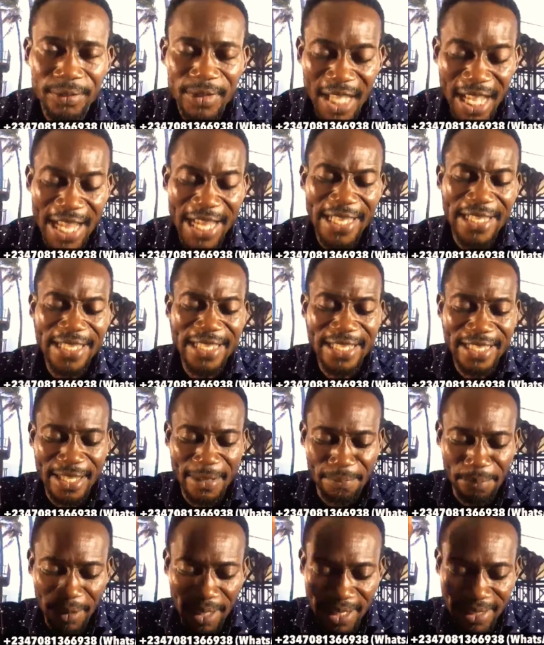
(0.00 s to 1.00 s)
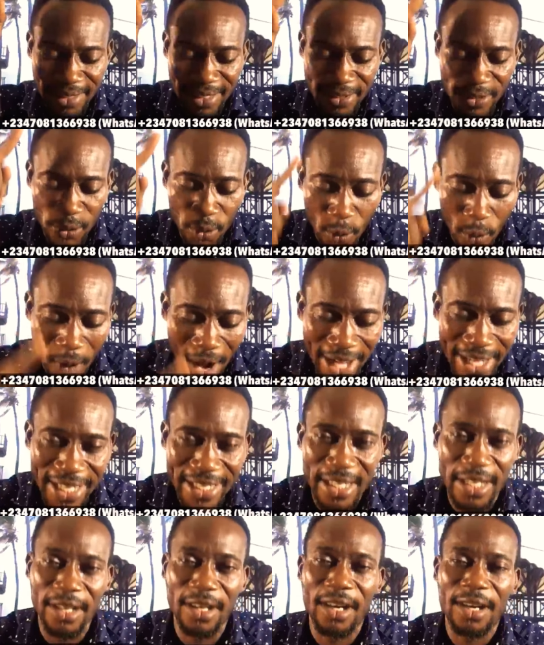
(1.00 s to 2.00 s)
and the place is quiet
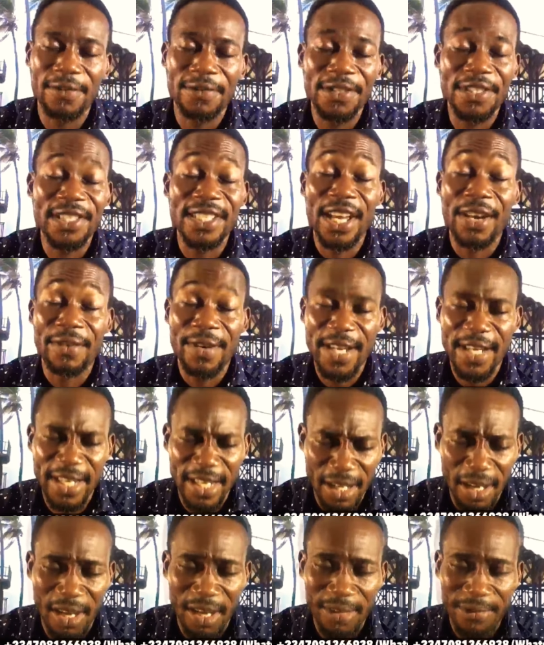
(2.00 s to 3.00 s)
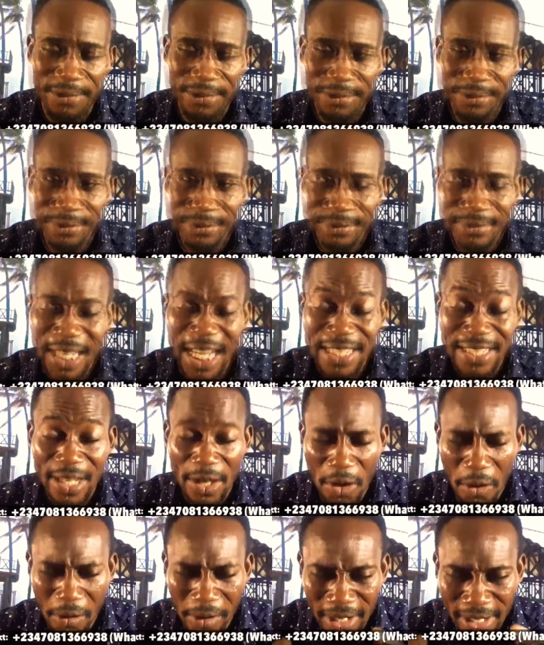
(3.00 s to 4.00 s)
enough, serene enough. That's a
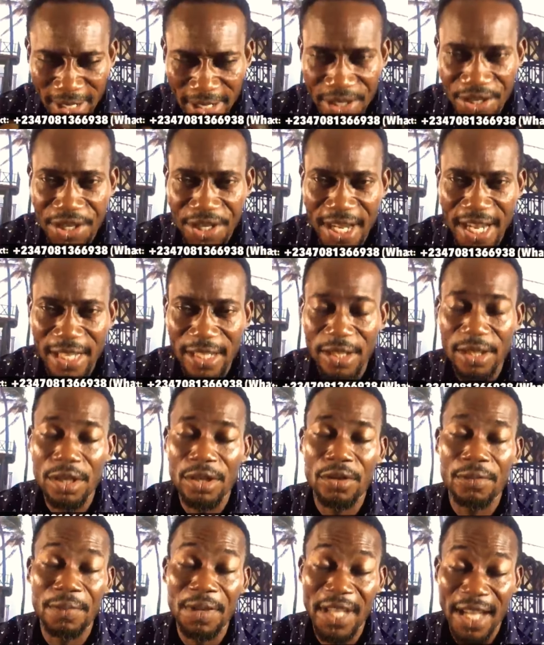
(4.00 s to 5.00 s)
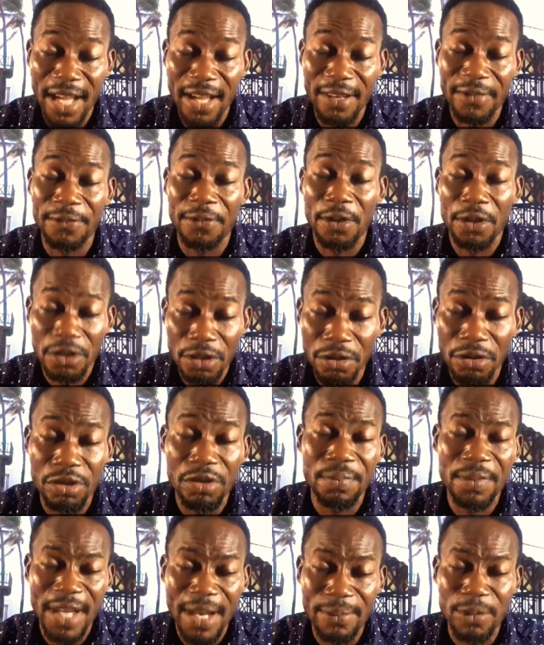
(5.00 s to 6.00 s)
condition to be for you to
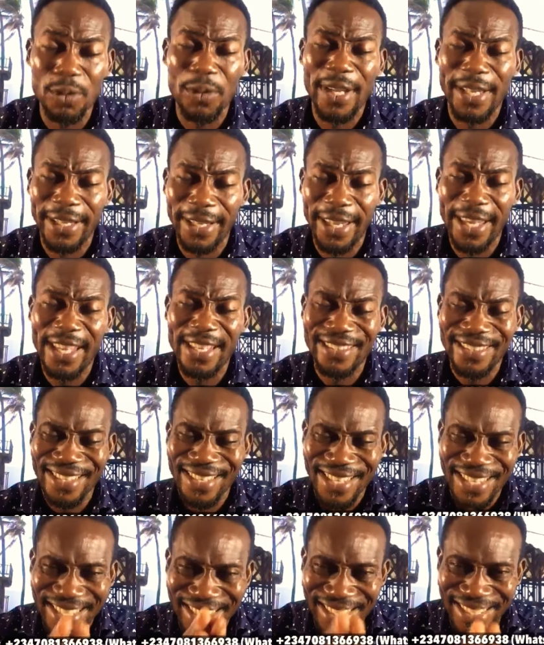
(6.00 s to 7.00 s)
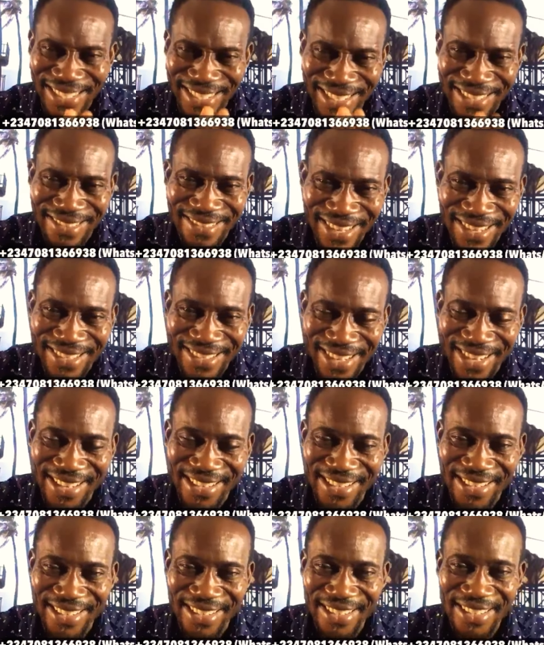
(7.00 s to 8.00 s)
be able to engage
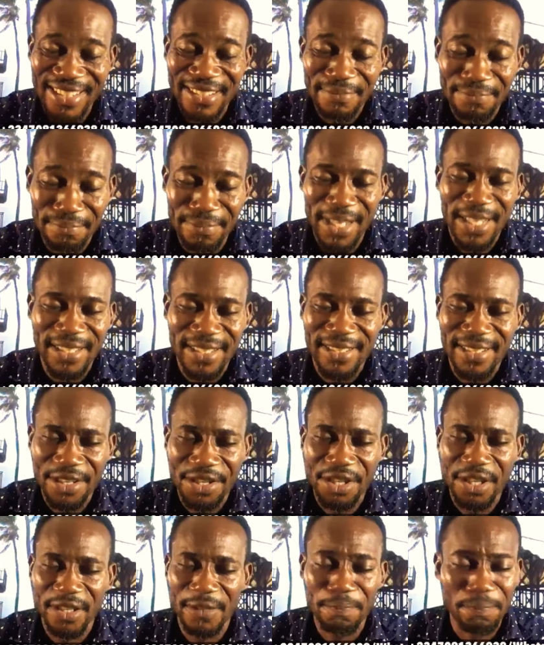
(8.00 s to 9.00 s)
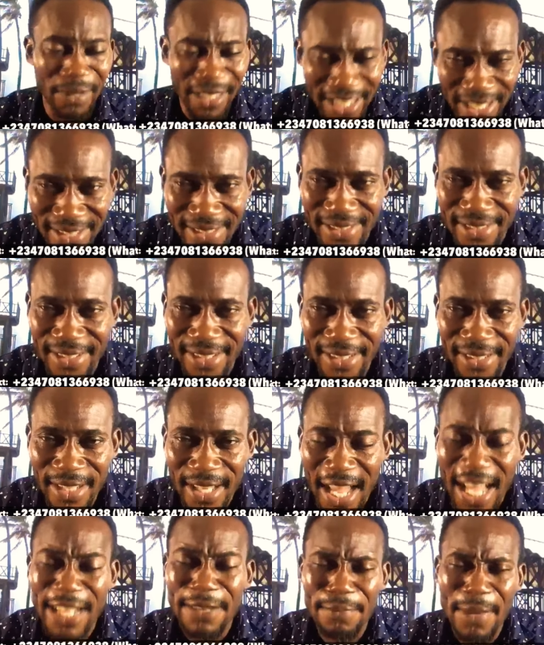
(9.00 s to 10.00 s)
integrated meditation. Please.
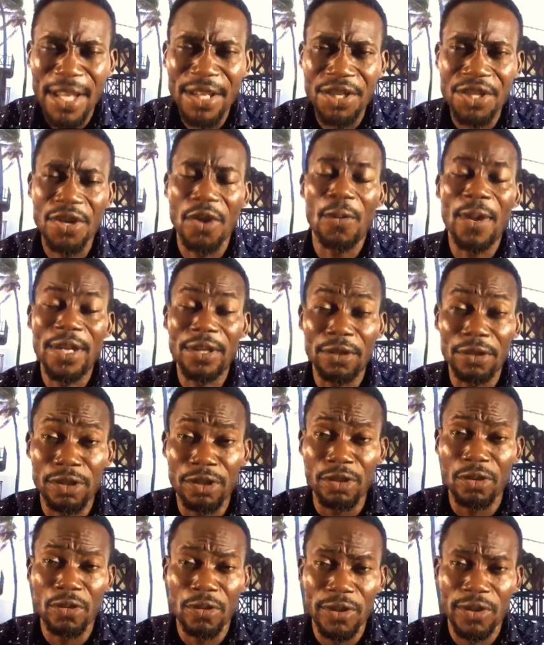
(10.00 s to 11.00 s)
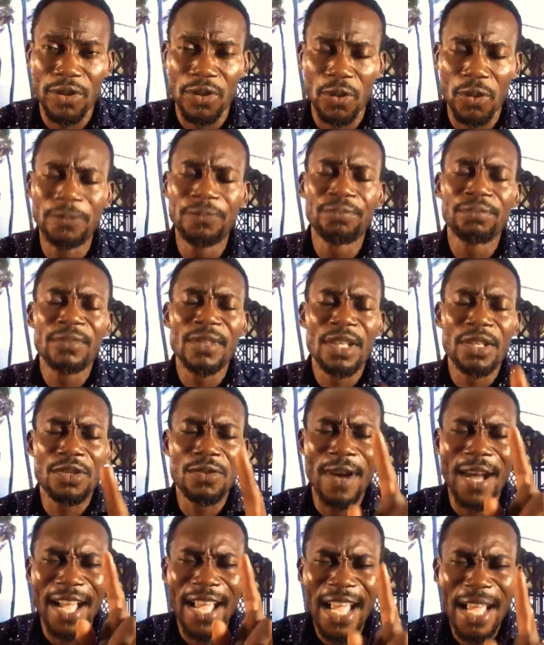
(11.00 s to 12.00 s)
And make sure when you do so,
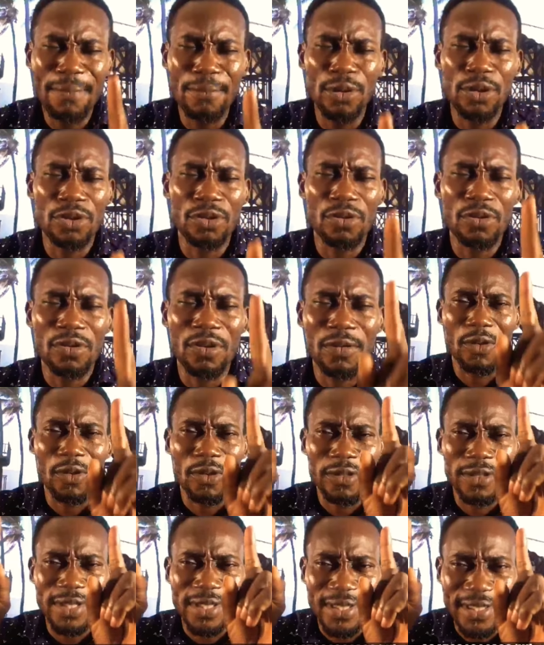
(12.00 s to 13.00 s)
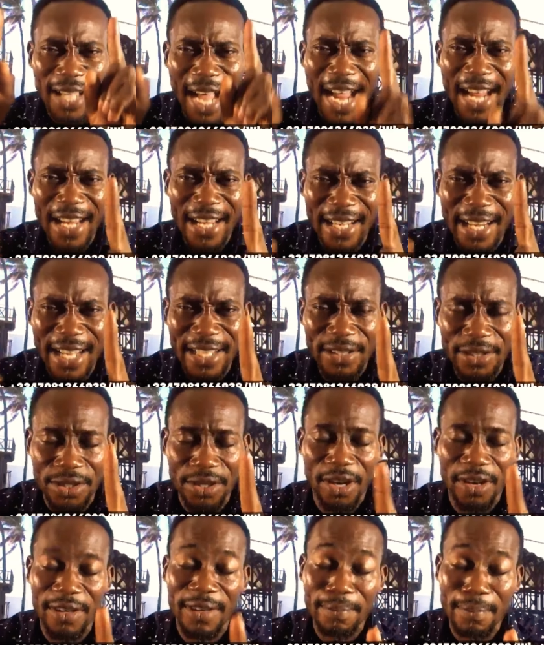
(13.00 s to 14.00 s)
you are able to silence
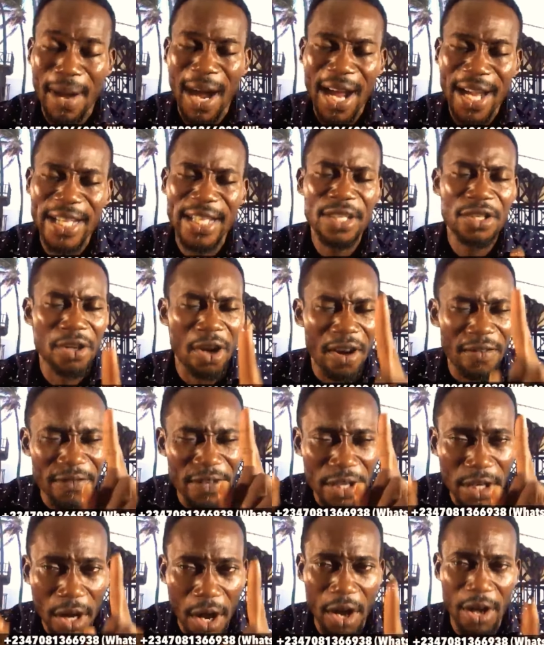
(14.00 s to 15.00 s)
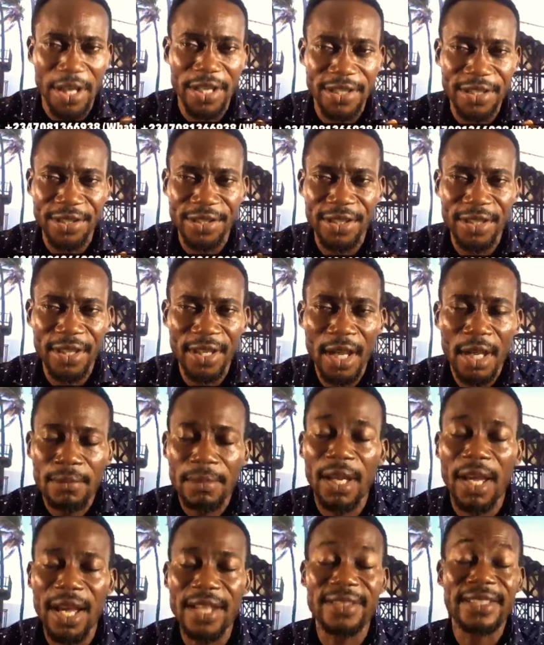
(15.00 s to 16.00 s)
your mind of noise
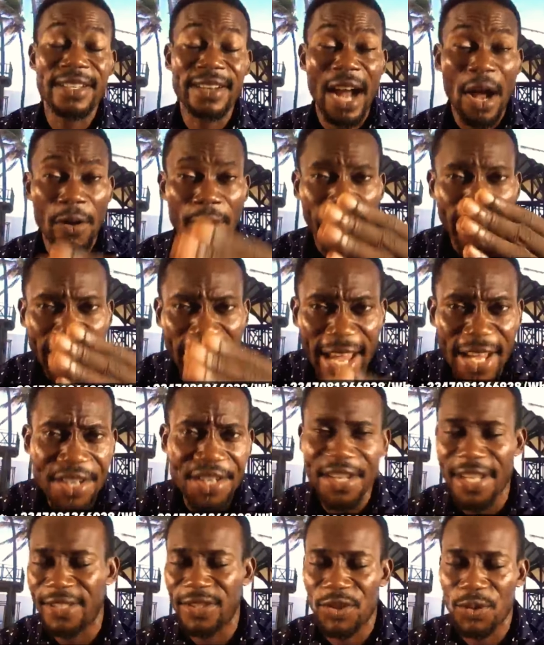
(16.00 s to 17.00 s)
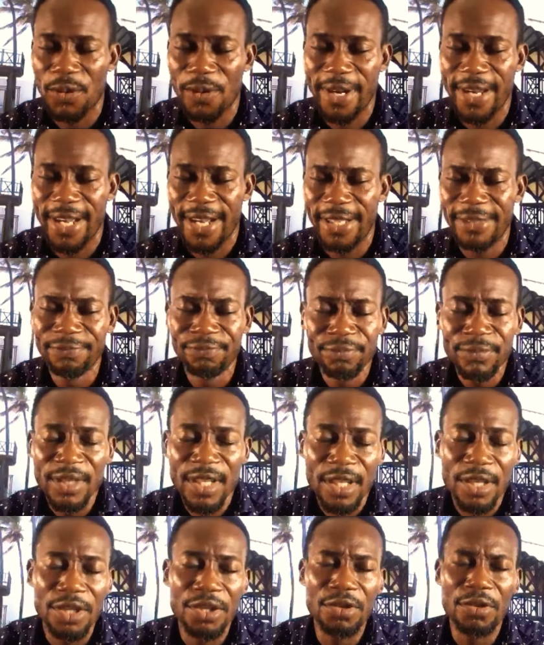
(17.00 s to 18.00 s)
because there are occasions where
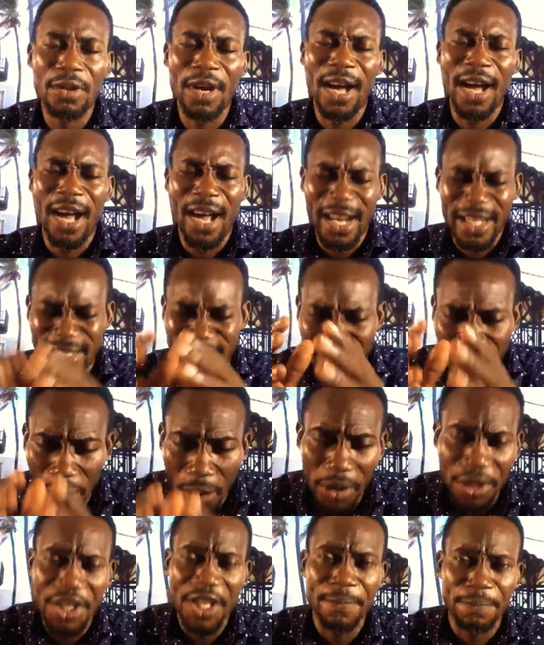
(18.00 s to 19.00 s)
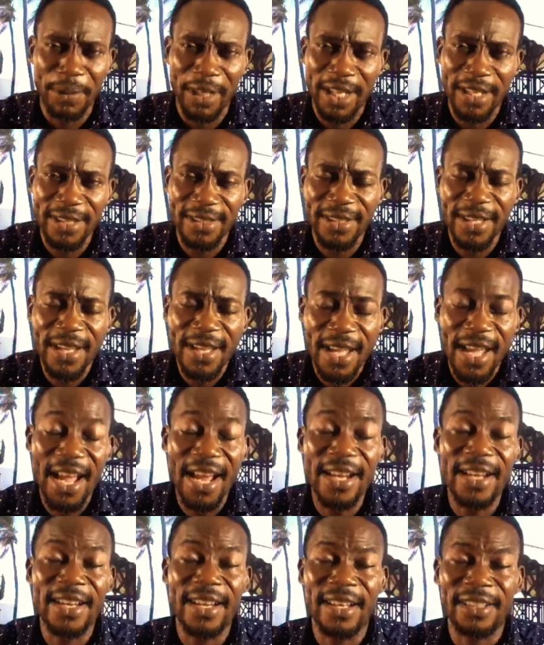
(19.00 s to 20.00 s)
you are at such a place
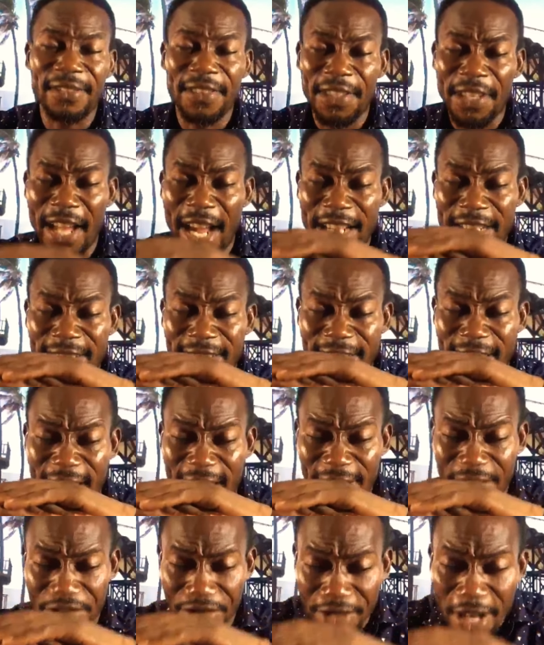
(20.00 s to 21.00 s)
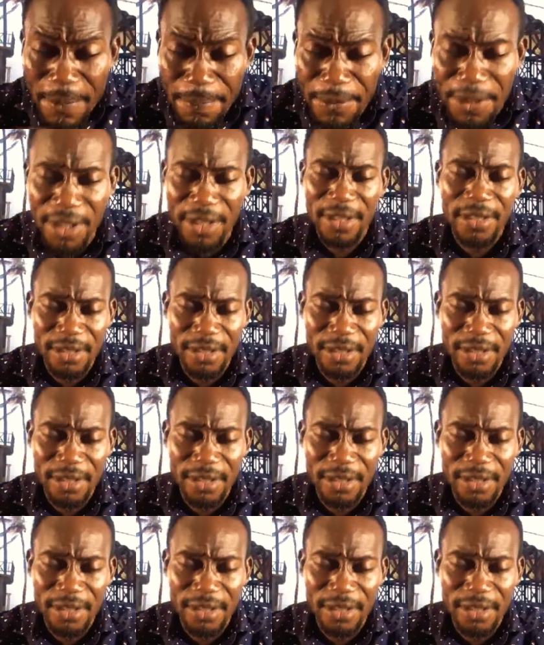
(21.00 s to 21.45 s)
and the lights are tripped